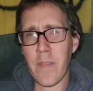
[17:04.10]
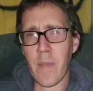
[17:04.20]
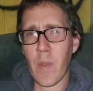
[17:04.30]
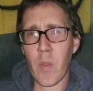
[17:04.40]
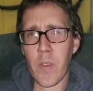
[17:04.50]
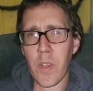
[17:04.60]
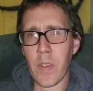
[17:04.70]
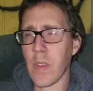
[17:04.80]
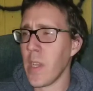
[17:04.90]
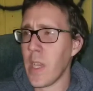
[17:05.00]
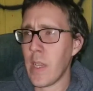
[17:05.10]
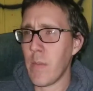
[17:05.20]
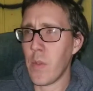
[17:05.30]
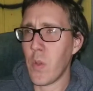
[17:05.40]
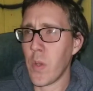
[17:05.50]
emotion
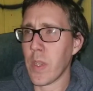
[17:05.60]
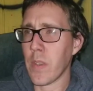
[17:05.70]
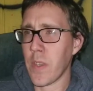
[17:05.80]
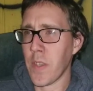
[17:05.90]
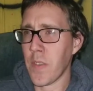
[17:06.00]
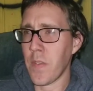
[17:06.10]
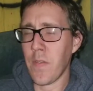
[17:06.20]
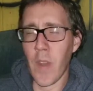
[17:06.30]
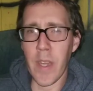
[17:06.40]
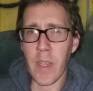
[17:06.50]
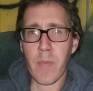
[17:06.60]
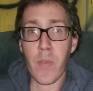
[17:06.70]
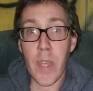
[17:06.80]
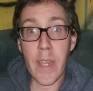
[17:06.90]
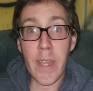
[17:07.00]
brewing. Just fight it.
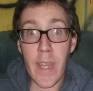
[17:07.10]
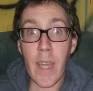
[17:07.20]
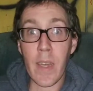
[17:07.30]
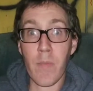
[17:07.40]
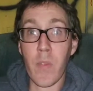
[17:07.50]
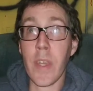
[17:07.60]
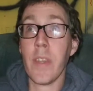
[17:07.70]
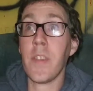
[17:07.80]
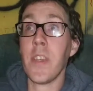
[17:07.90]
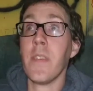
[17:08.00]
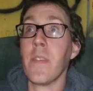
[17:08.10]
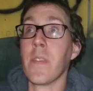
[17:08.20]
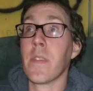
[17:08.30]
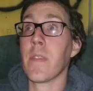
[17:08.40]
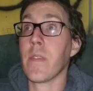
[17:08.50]
Pray to God. Pray to
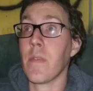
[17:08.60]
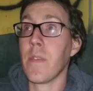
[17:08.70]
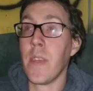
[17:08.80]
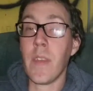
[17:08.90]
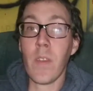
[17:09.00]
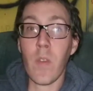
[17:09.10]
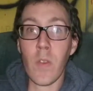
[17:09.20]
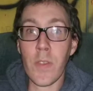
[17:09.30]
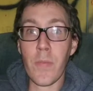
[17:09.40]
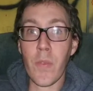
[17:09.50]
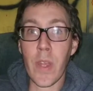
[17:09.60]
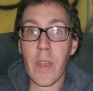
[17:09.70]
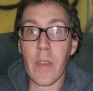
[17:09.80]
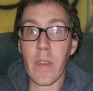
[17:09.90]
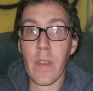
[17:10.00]
Jesus. Say the Lord's
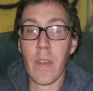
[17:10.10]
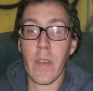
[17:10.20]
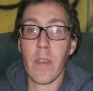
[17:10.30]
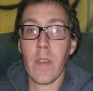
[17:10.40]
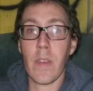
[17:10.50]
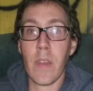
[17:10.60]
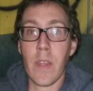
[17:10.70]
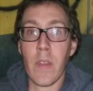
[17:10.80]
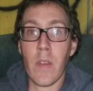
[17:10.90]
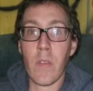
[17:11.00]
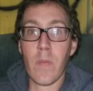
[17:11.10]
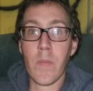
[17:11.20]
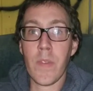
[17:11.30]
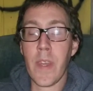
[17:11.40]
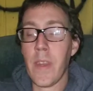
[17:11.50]
Prayer.
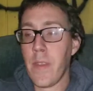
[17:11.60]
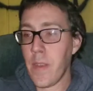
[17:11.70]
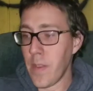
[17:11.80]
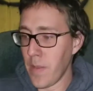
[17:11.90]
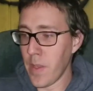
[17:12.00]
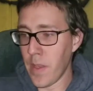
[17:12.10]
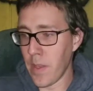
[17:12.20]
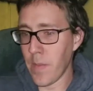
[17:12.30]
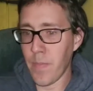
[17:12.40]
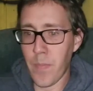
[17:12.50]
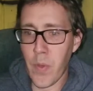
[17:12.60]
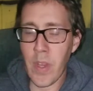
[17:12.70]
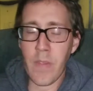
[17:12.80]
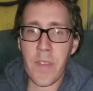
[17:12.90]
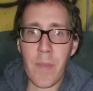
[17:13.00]
Say the prayer
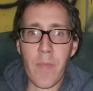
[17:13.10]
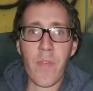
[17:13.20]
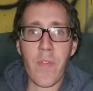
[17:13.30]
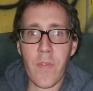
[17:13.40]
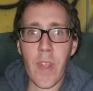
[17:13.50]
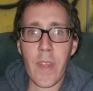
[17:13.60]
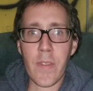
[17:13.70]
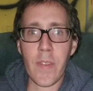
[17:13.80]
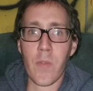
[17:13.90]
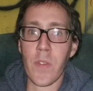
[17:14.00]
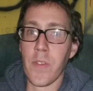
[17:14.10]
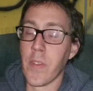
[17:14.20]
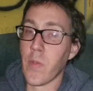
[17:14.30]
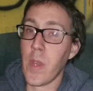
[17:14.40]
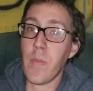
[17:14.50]
of St. Francis, which is a
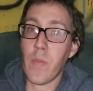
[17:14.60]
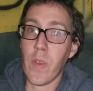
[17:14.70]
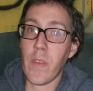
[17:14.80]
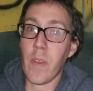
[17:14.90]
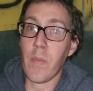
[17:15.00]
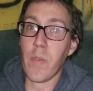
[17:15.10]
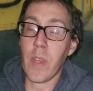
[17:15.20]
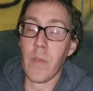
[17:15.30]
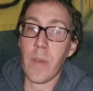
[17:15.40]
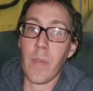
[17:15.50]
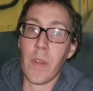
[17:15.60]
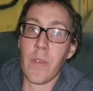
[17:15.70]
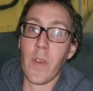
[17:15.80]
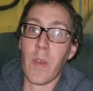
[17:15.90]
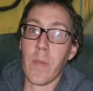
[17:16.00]
great prayer my buddy
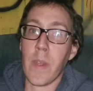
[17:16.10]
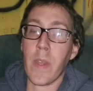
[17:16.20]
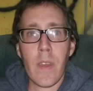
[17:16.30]
taught me.